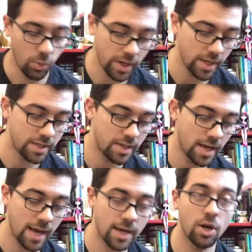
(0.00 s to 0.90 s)
we
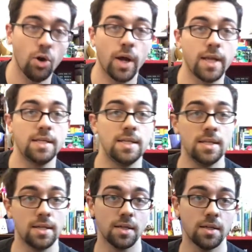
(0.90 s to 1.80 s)
had no
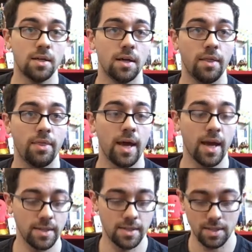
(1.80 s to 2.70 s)
idea
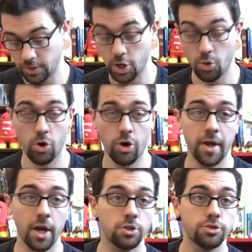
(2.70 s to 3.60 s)
that there were
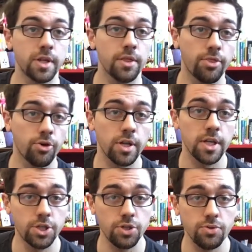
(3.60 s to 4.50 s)

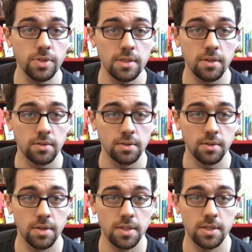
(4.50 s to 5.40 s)
130 issues
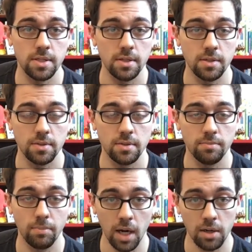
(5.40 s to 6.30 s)
to this
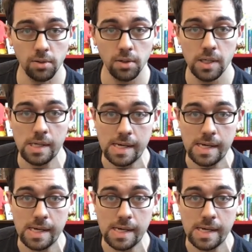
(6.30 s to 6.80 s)
model.